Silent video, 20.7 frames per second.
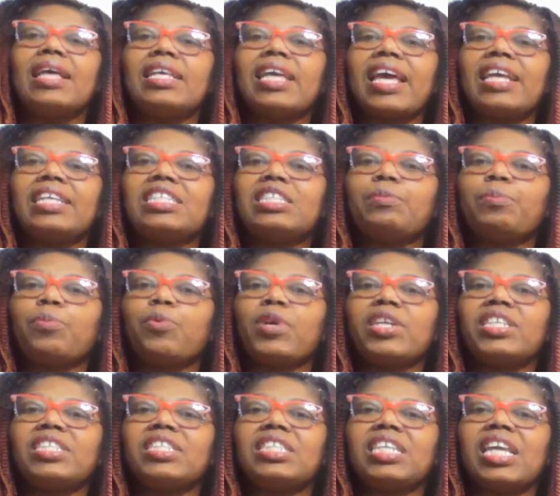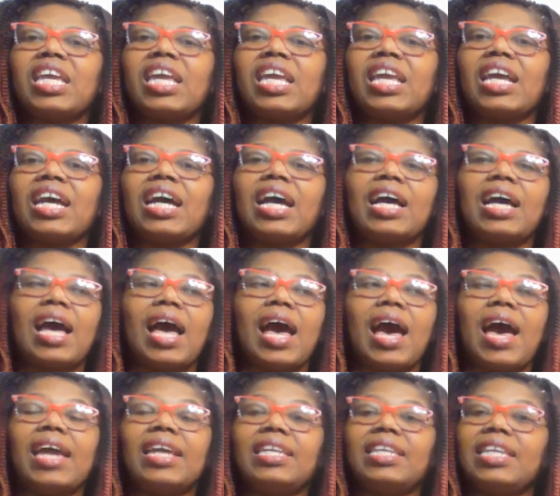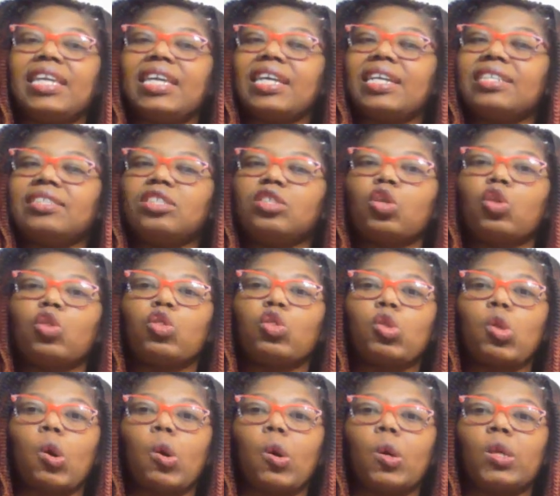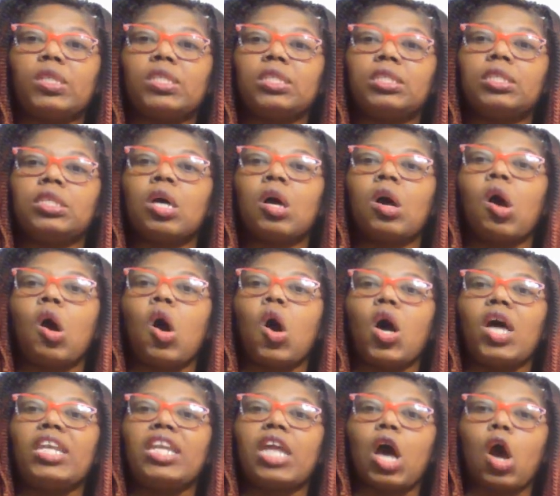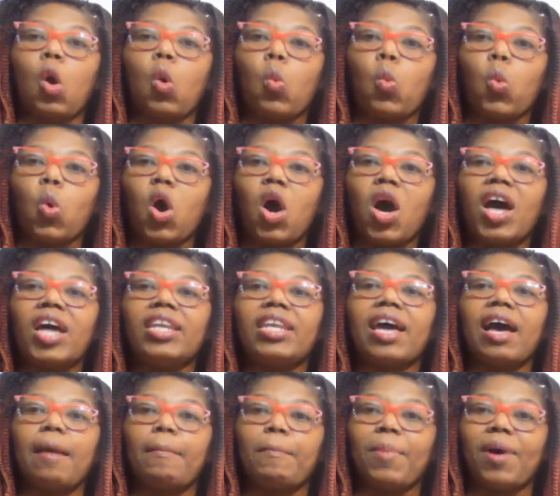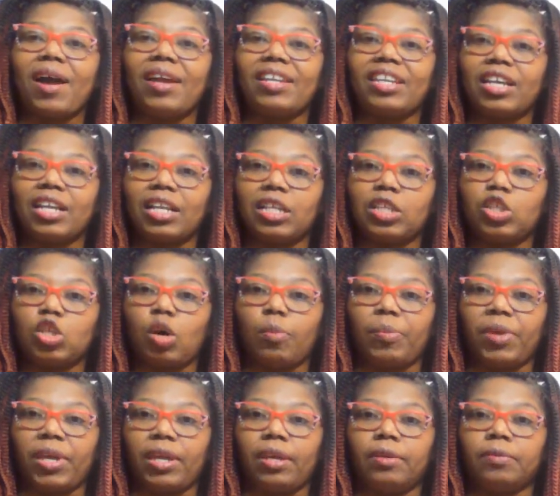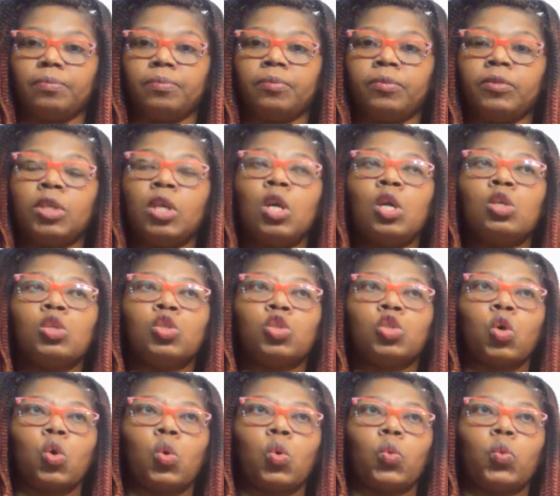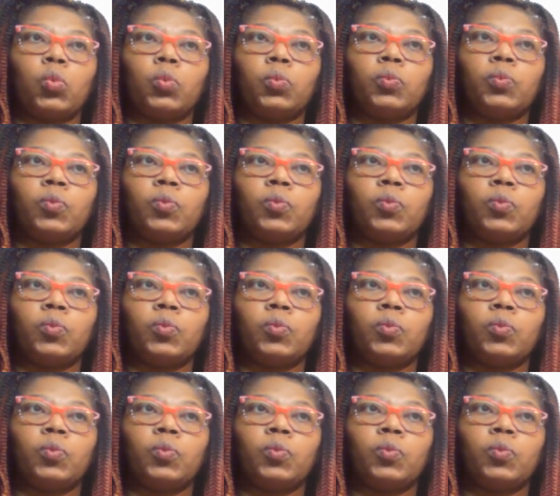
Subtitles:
expressing ideas, thoughts on one particular topic. So